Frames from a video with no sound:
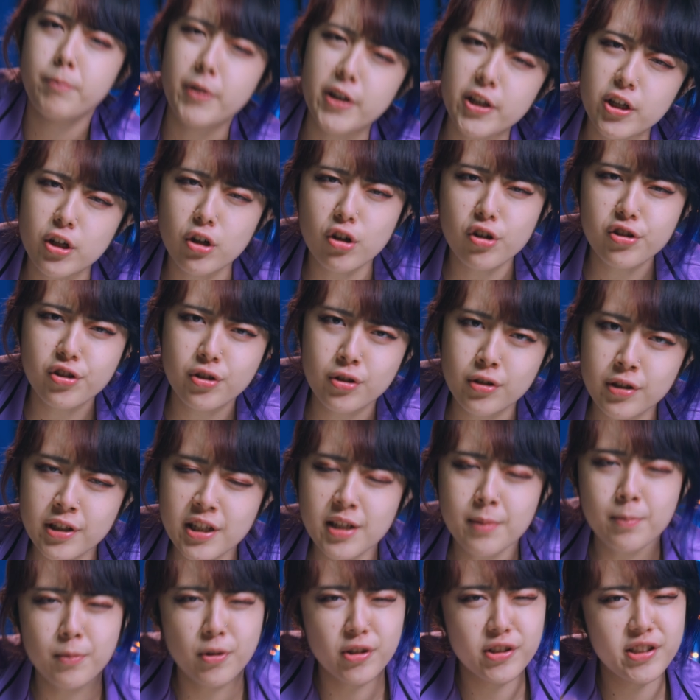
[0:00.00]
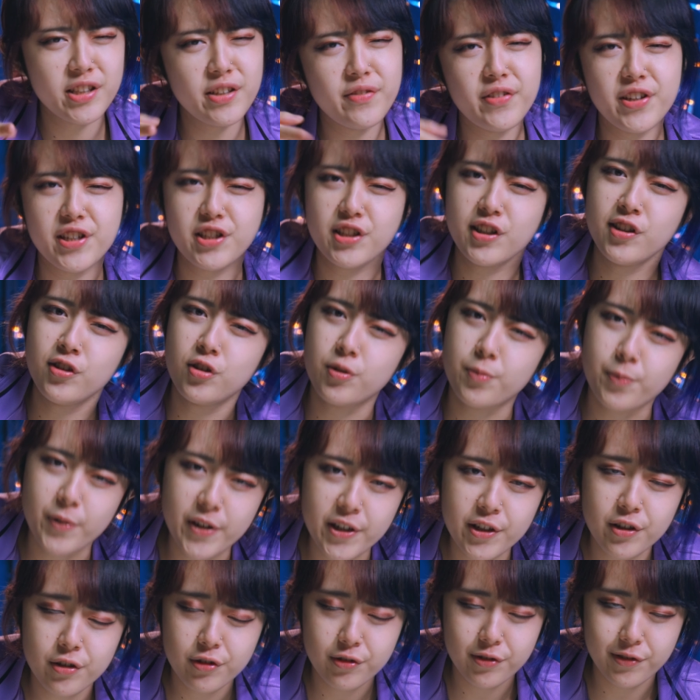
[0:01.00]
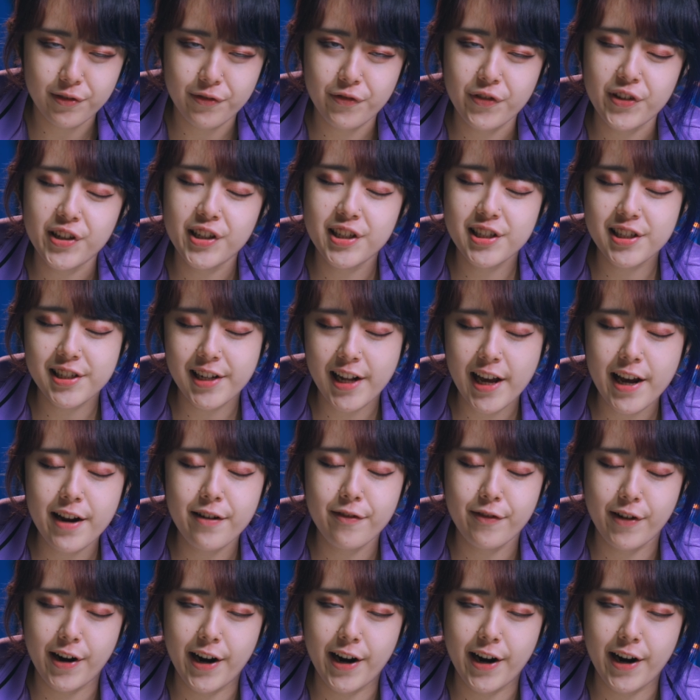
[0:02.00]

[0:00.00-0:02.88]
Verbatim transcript: But you also need motivation to bring you to the finish line,